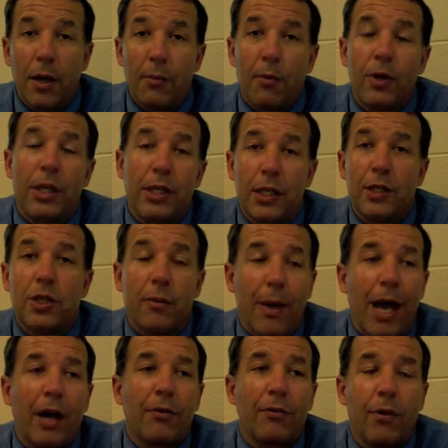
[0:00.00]
We need to teach them
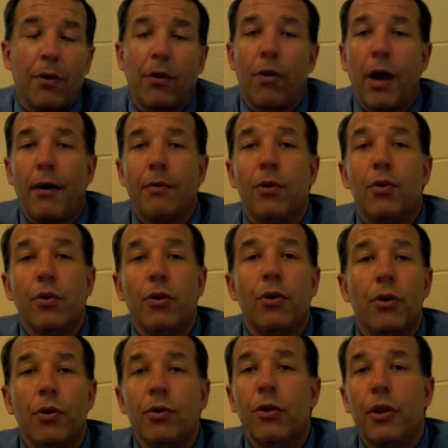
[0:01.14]
how to photograph, who,
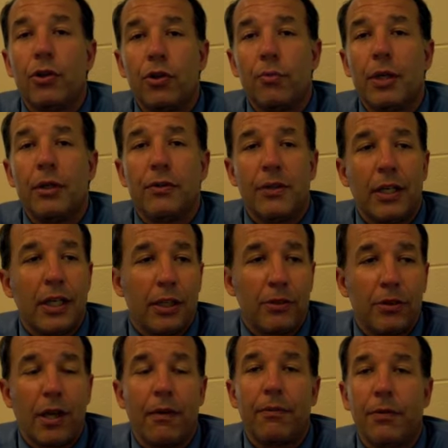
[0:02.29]
who they should be sending
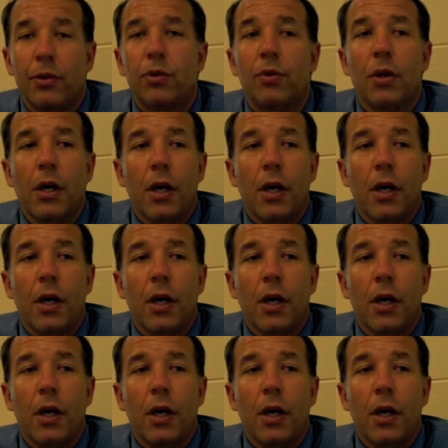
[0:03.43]
stuff to,